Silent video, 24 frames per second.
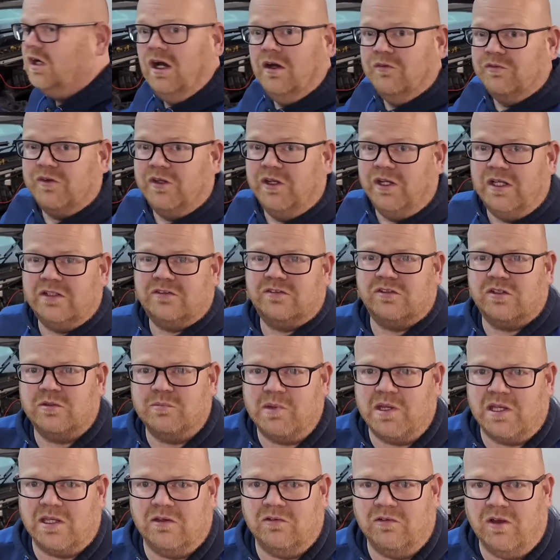I've connected the
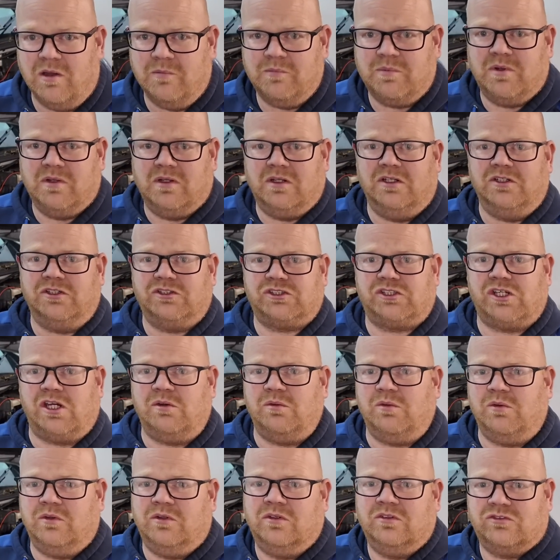meter up. Let's
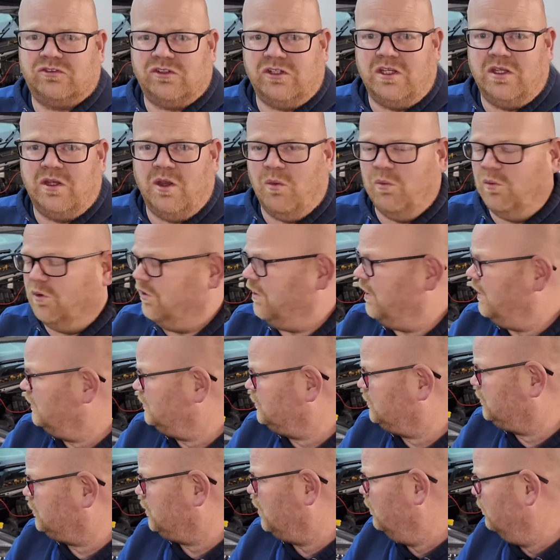see what
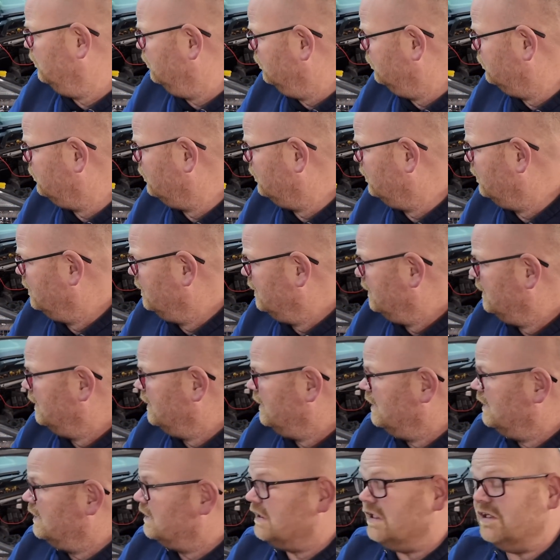that shows.
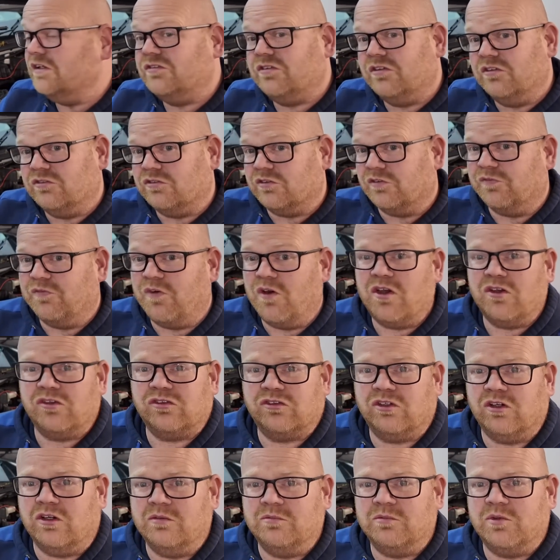This is the
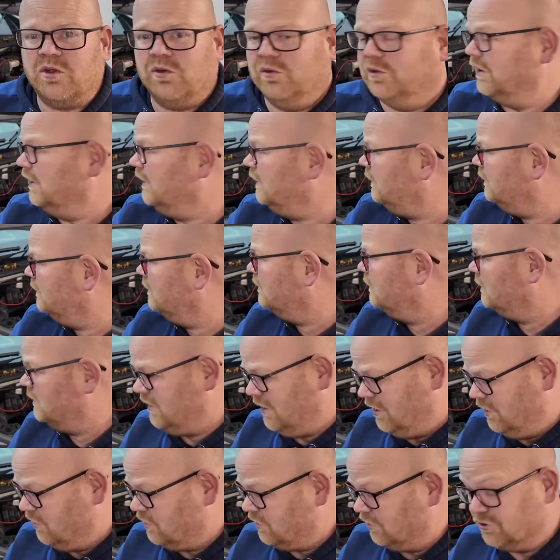first time doing it,
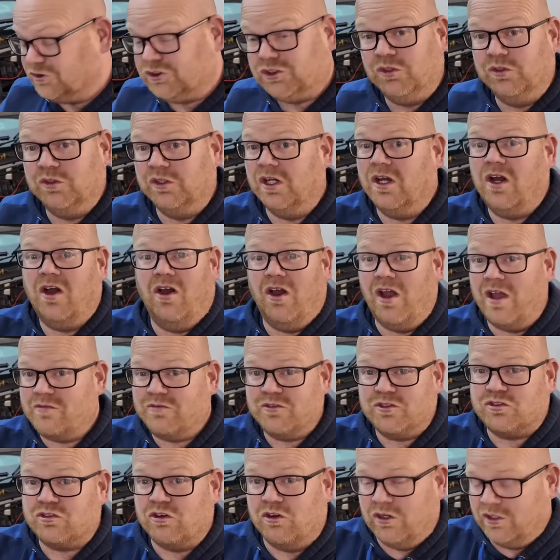and I can assure you I
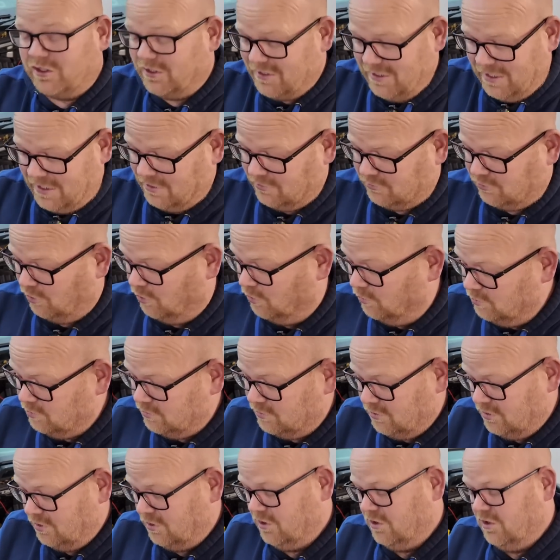haven't tried it at all.
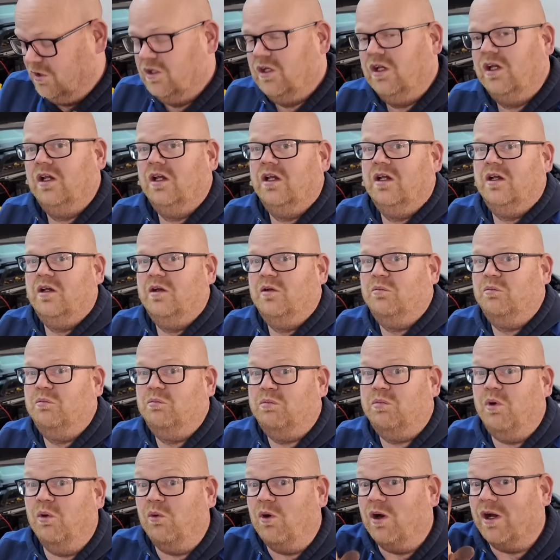
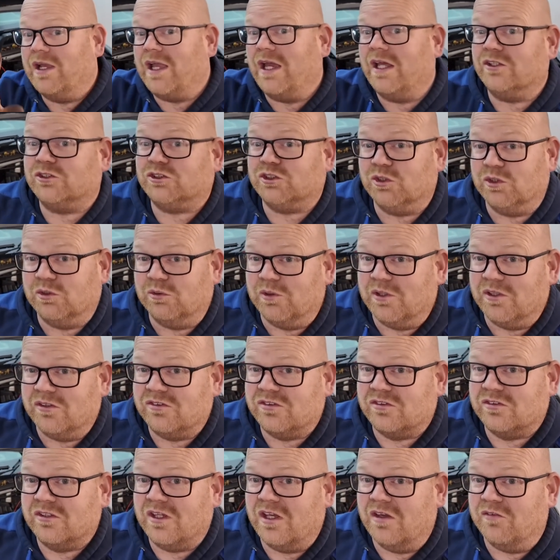But what I can assure you
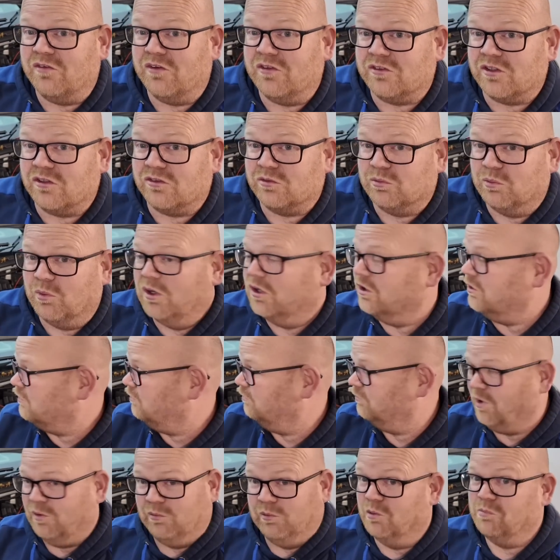is, if this doesn't work,
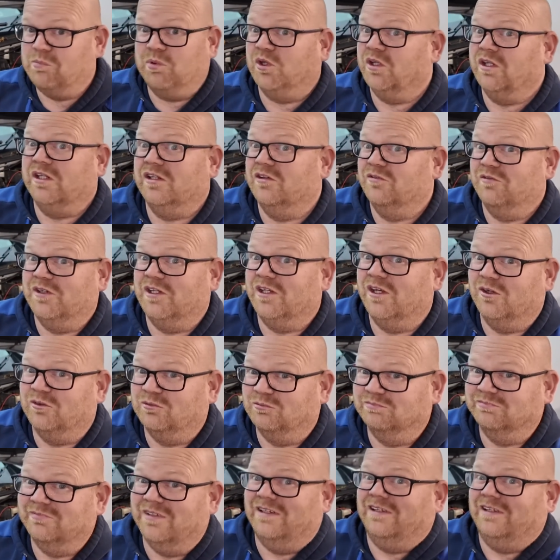I'm not putting it in the video.